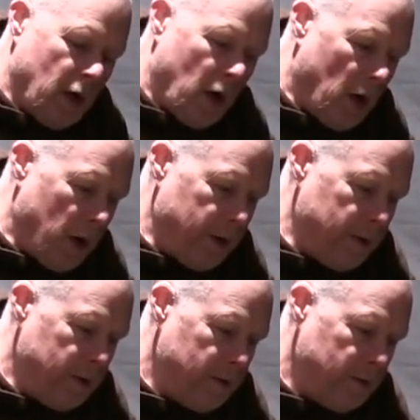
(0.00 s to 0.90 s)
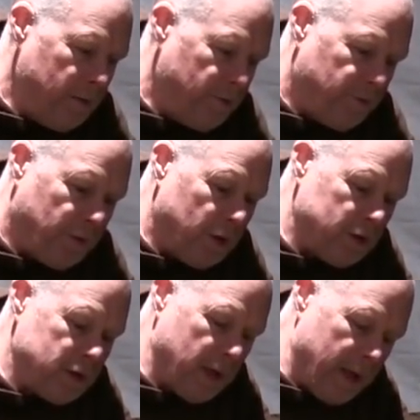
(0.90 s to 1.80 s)
on
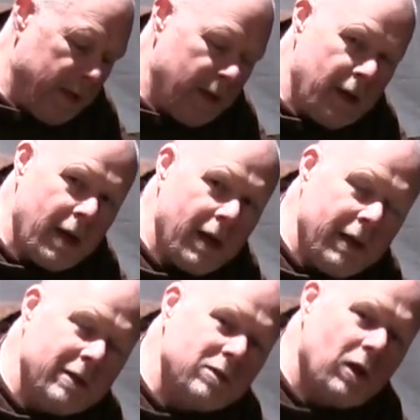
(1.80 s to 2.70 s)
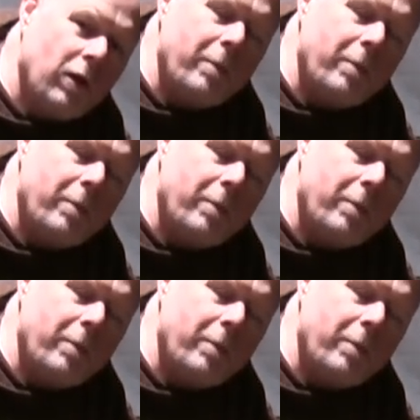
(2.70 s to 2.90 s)
first and then install